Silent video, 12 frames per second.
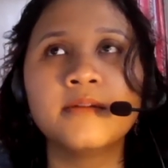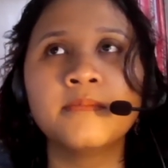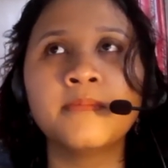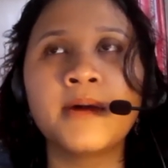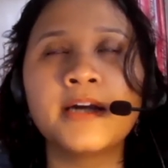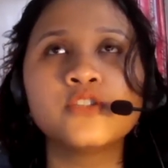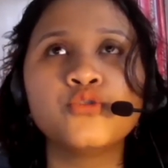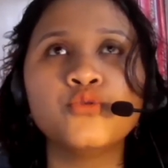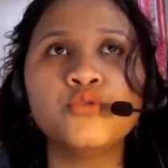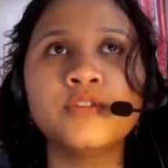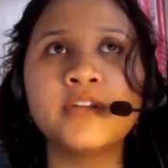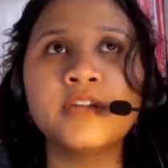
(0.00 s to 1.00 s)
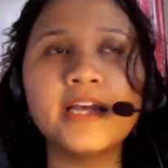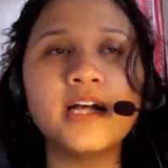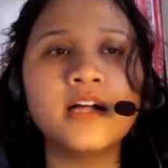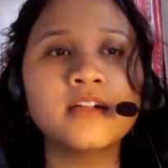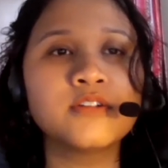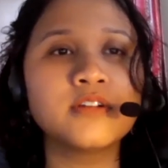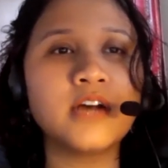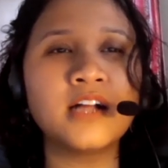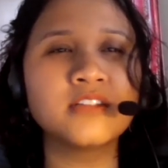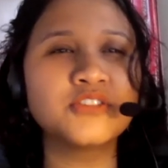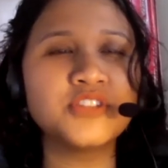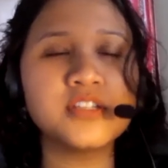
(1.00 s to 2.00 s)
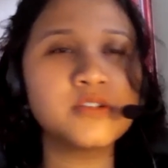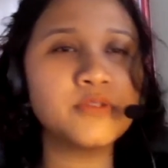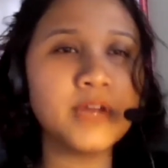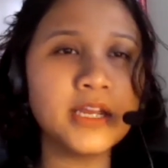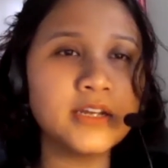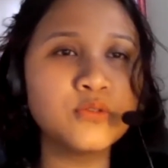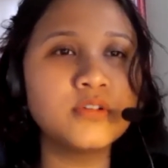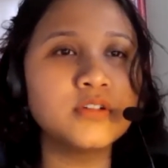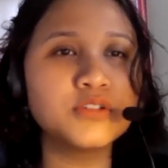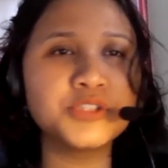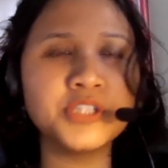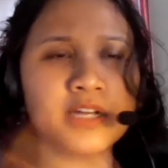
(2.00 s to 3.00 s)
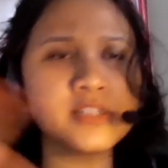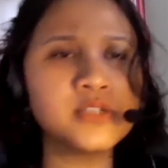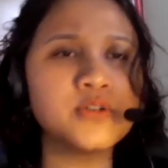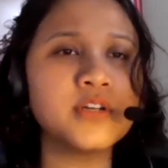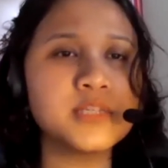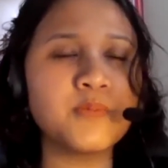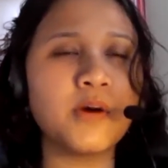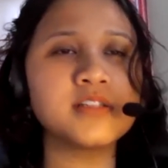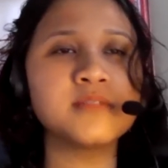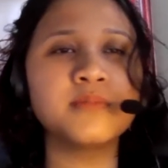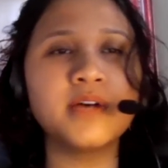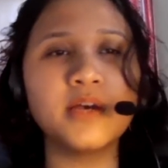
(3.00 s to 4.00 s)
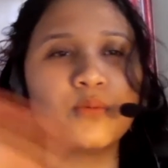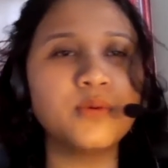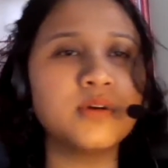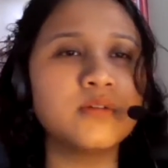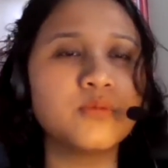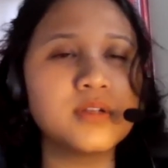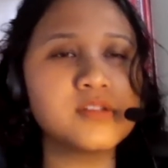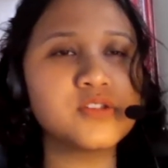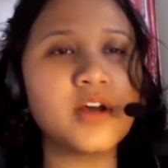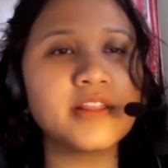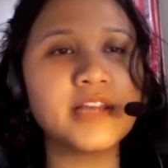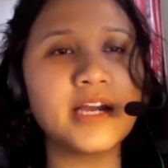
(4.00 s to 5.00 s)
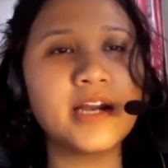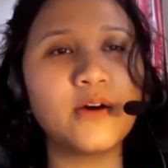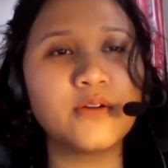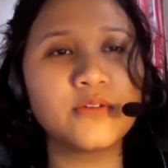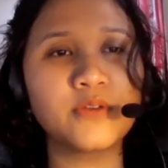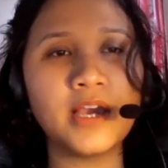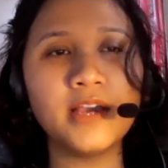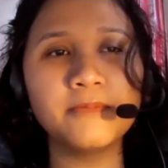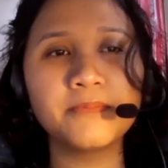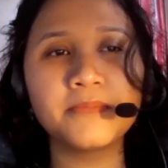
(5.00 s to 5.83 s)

by tonight, I'll I'll just create a Google sheet as soon as possible, and we'll we'll sort that out. Okay.